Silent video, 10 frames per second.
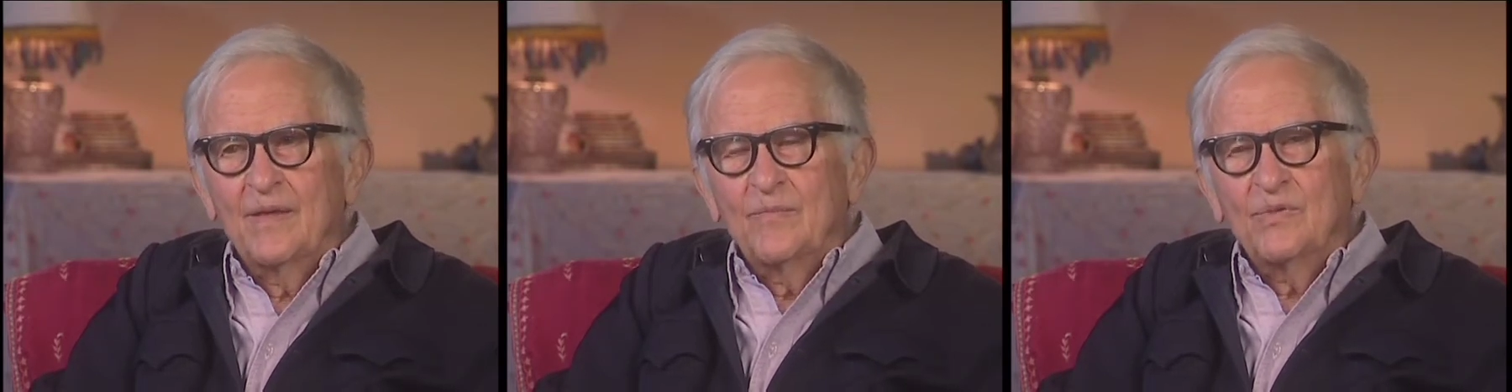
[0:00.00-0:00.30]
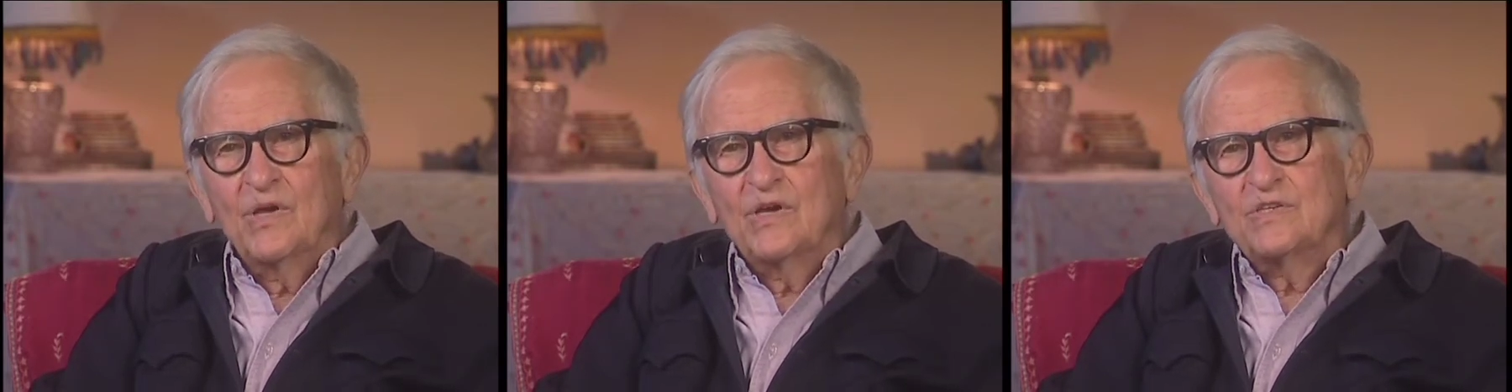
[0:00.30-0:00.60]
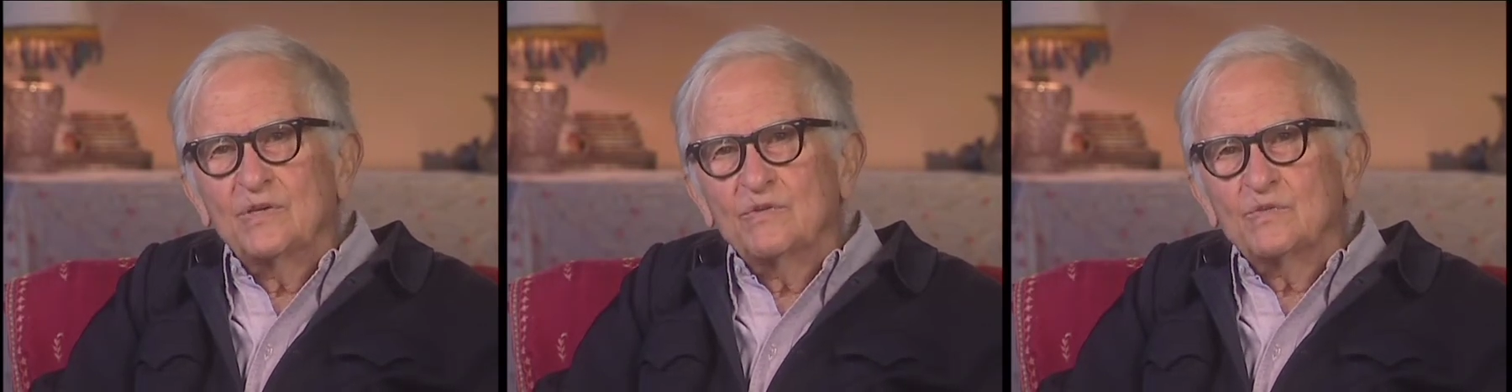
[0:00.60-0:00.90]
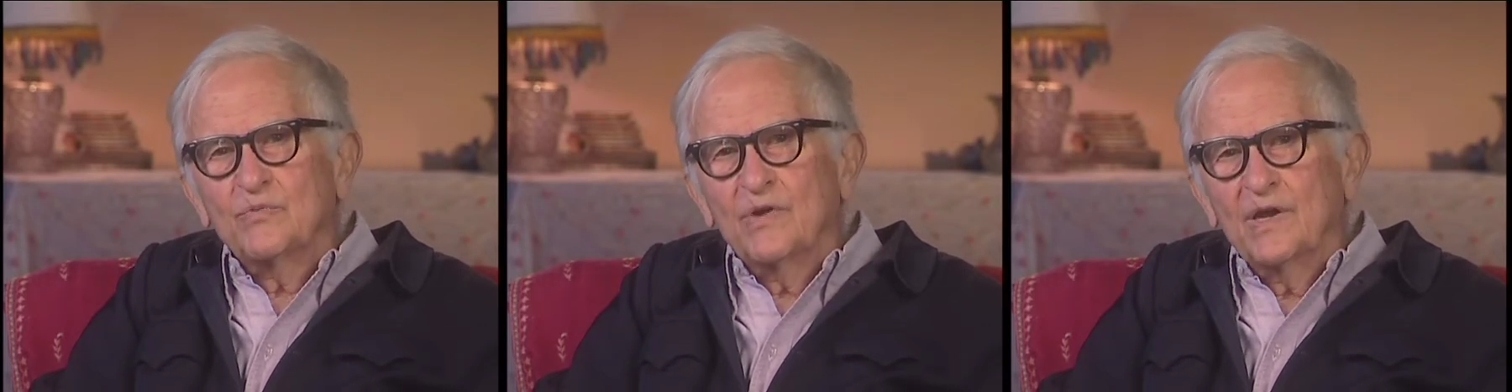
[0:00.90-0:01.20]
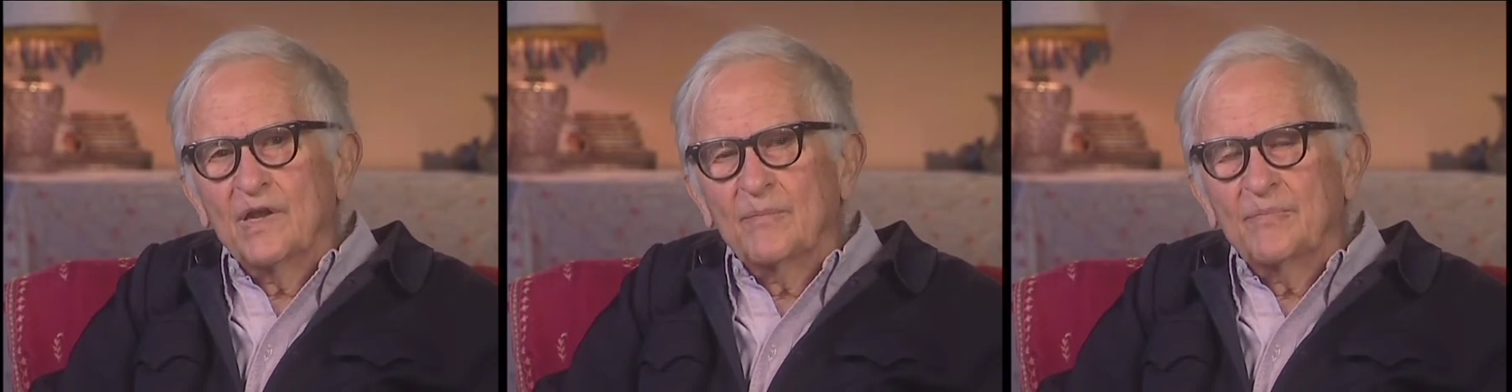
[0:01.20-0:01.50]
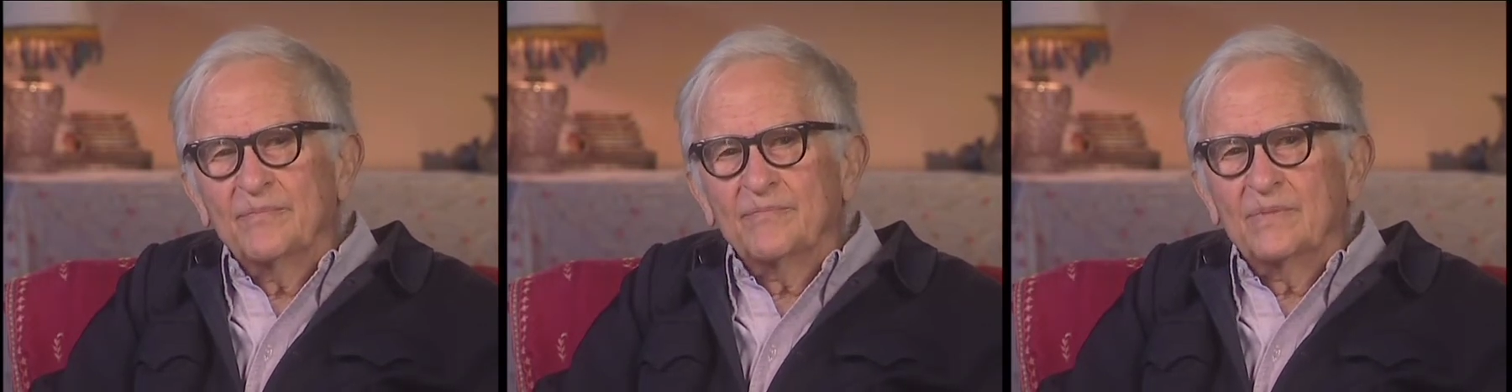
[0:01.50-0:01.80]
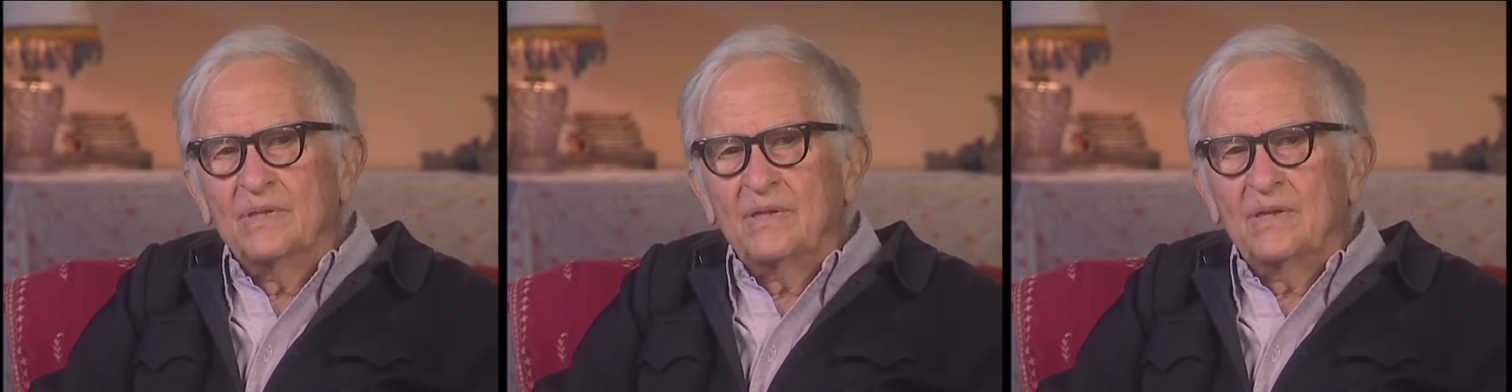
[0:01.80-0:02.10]
because he was brought up
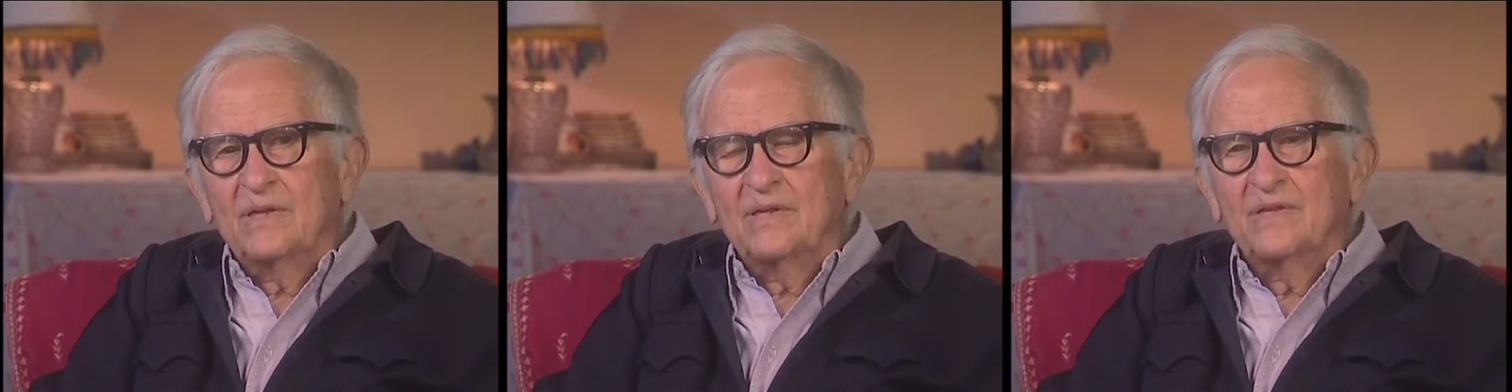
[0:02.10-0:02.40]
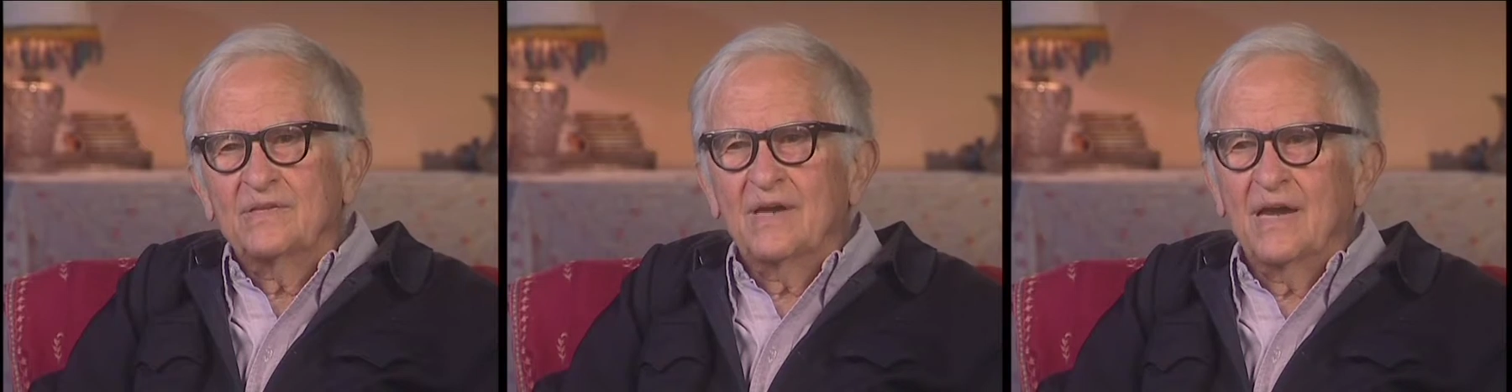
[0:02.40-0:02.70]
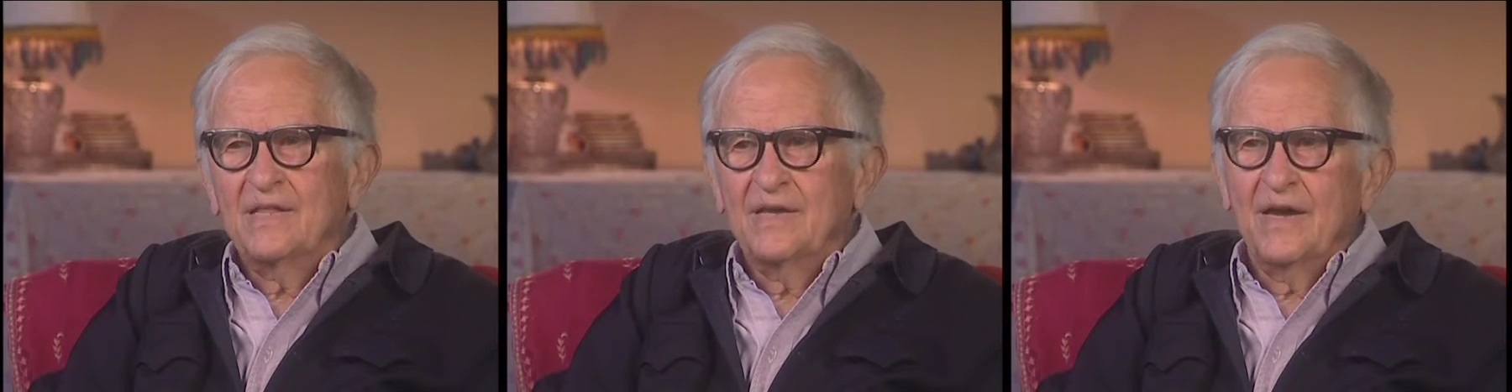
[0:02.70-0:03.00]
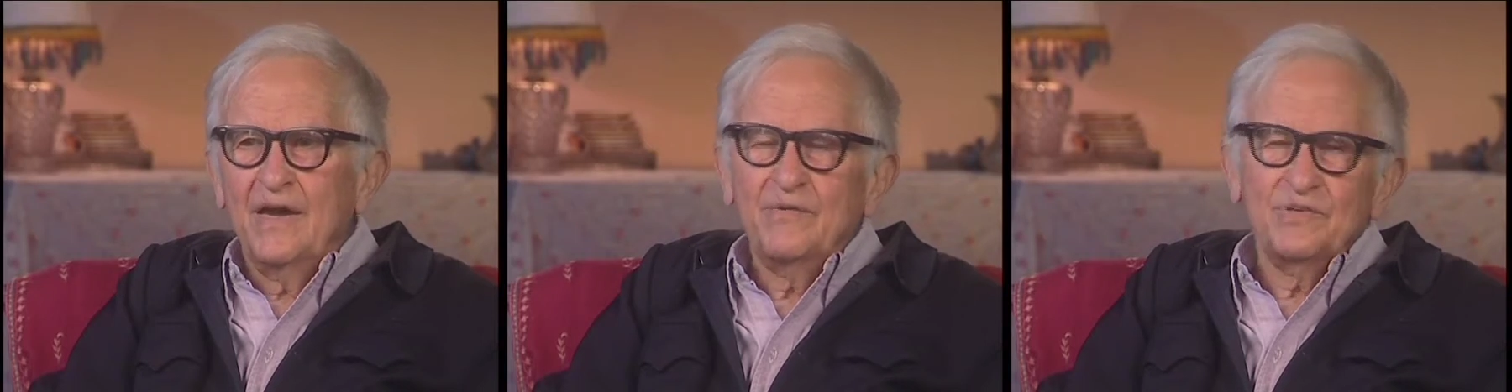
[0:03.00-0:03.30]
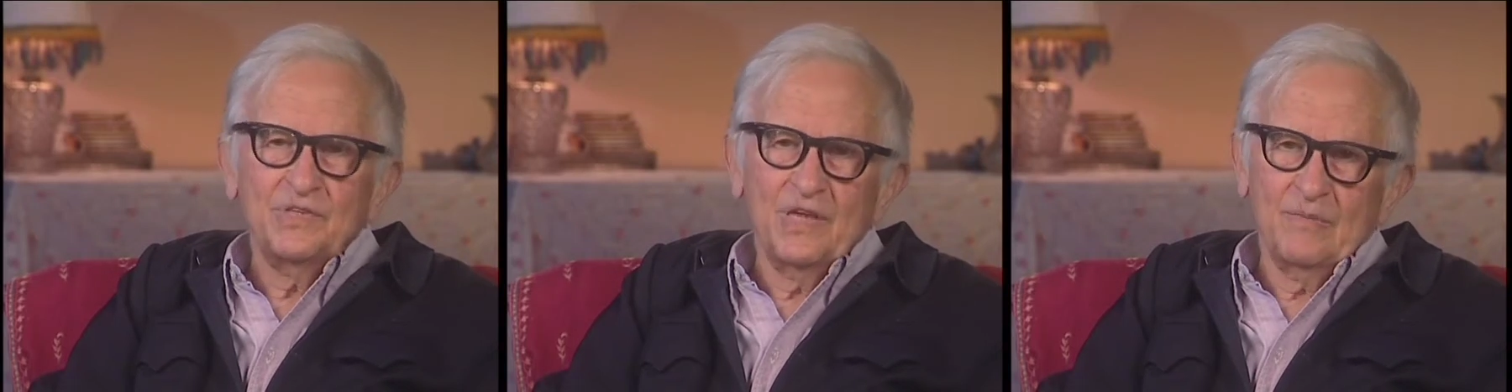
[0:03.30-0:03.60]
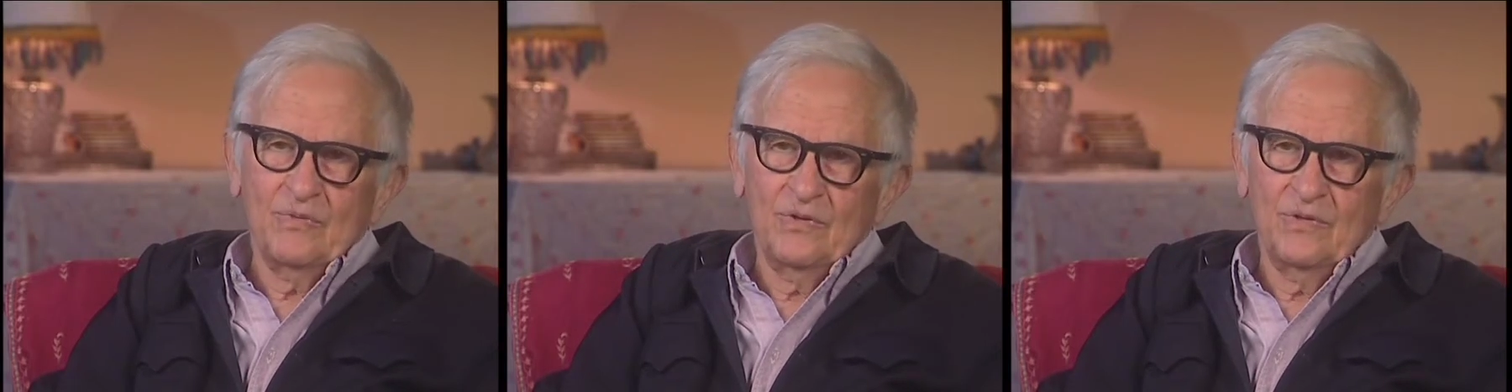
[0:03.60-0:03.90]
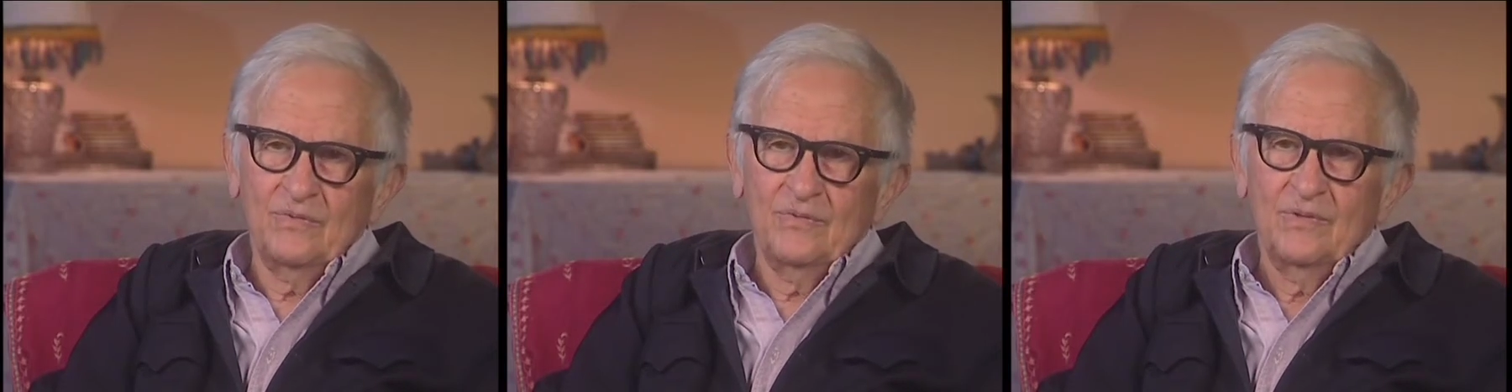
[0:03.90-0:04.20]
in an entirely Irish neighborhood,